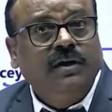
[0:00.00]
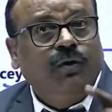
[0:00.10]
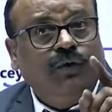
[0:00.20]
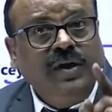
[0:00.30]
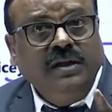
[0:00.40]

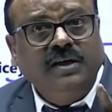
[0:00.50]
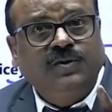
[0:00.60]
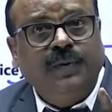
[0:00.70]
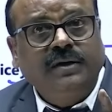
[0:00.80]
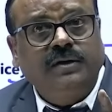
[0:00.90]
with
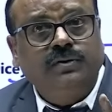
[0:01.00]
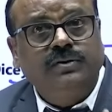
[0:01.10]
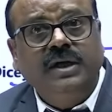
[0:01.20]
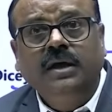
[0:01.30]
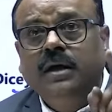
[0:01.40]
respect to
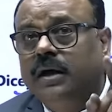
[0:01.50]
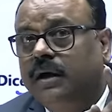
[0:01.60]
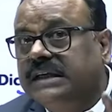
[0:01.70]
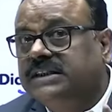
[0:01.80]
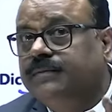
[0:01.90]
the
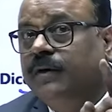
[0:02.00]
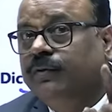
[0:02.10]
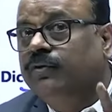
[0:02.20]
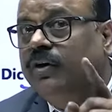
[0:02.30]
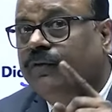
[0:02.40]
concept of
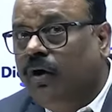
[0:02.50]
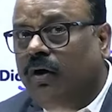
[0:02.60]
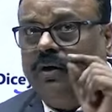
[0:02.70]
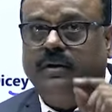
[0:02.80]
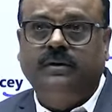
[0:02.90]
rule of
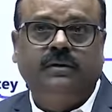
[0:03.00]
law.